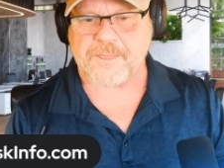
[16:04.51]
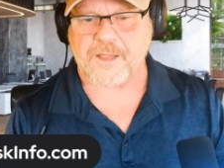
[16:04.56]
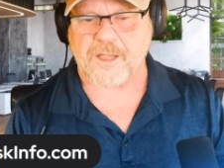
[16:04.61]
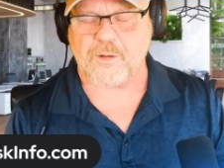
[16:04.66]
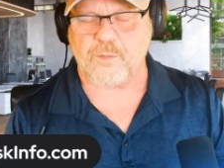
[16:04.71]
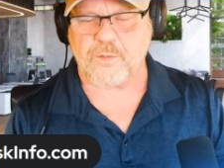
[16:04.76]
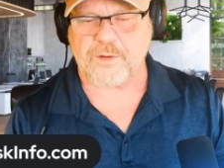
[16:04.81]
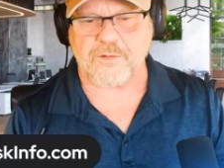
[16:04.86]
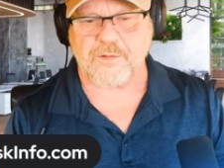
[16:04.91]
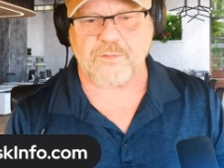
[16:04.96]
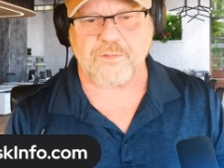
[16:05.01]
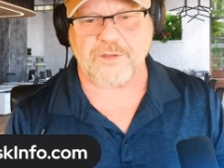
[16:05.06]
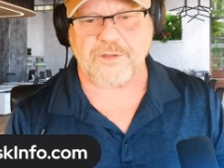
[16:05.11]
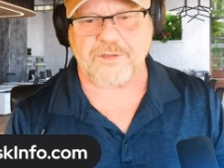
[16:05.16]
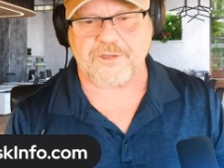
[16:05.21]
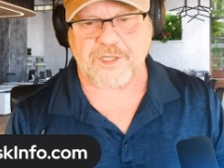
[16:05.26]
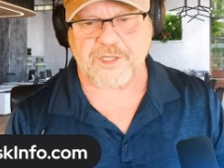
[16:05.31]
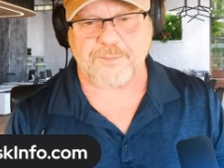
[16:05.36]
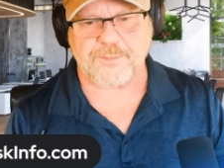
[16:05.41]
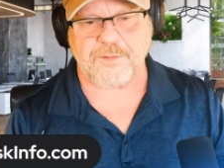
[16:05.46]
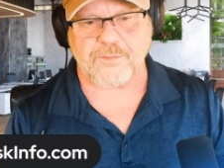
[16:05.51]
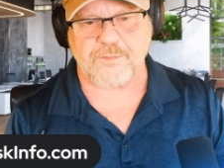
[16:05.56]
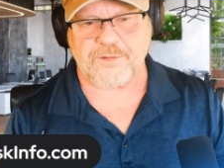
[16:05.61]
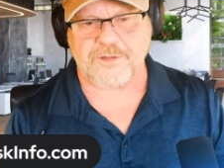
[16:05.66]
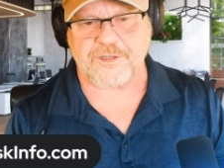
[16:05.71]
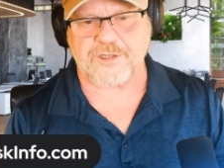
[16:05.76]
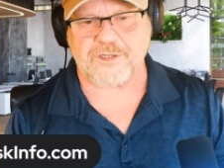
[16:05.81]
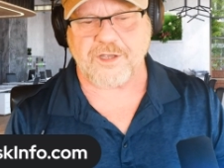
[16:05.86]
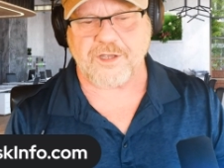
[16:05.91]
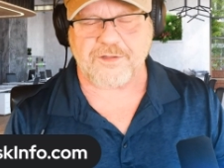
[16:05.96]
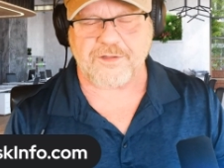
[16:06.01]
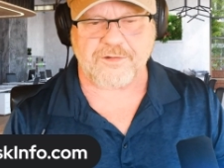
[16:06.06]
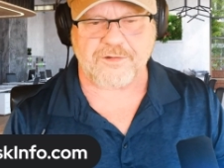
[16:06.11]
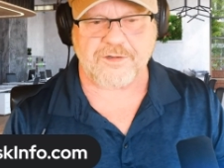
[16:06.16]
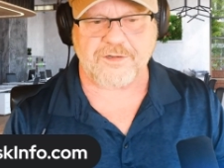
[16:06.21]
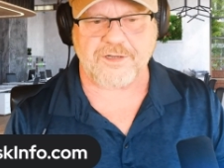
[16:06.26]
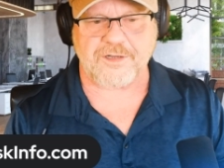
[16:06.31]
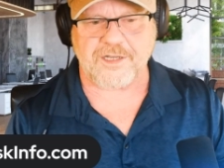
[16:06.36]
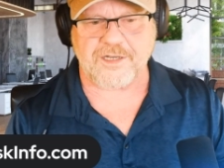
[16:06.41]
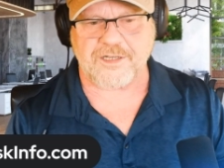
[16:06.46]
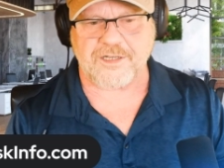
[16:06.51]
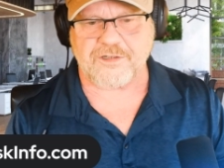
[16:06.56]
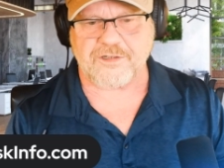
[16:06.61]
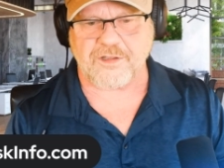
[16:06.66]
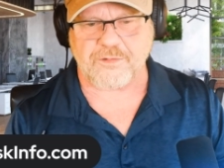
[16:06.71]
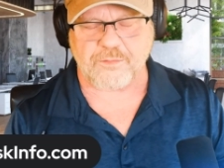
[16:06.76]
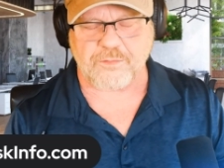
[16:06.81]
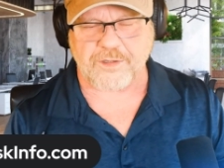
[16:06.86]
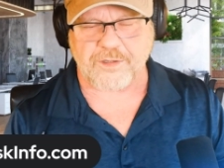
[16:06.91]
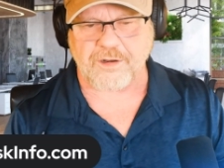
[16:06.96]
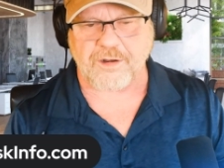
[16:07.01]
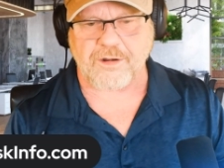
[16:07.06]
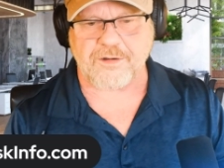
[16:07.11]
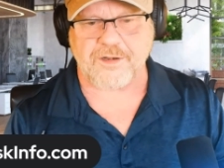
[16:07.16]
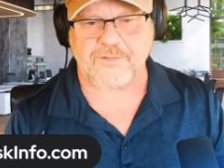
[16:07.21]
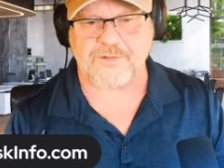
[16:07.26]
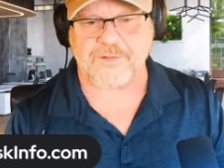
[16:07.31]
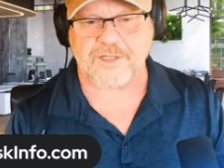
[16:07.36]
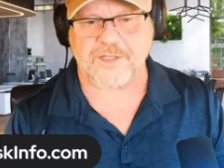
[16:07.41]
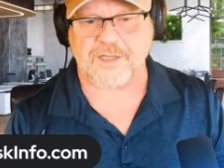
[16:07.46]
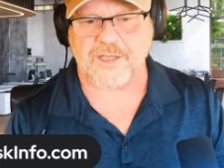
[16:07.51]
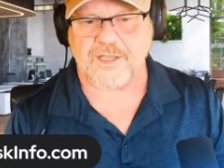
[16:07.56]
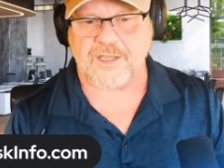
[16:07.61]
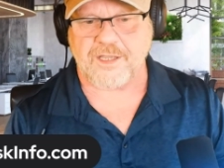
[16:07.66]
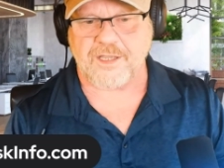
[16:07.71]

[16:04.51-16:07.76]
we're getting really chippy with each other and hitting each other really hard and everything.